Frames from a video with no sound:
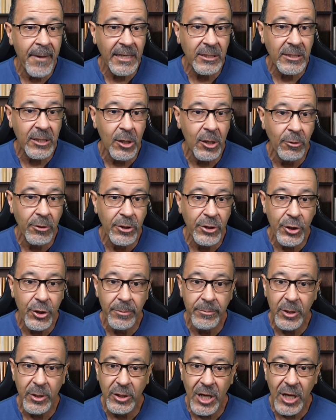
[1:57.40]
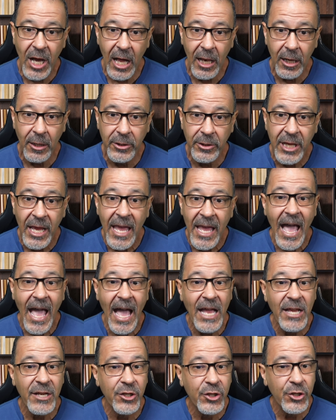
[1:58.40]
Mexico in terms of dollars
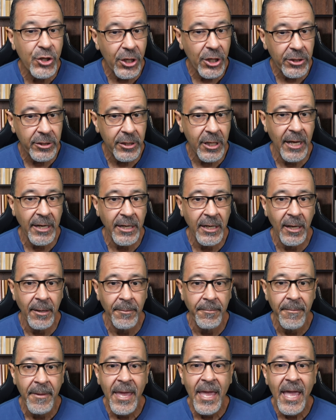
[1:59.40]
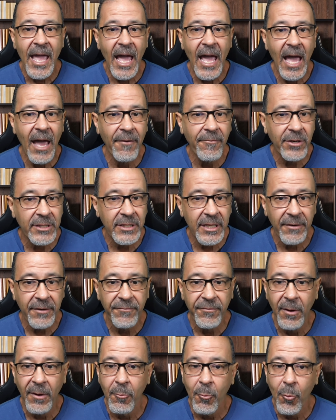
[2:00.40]
has just gone up.
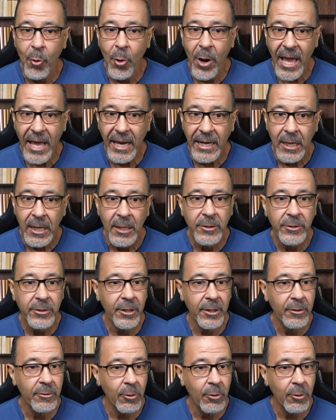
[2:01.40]
Everything from rent to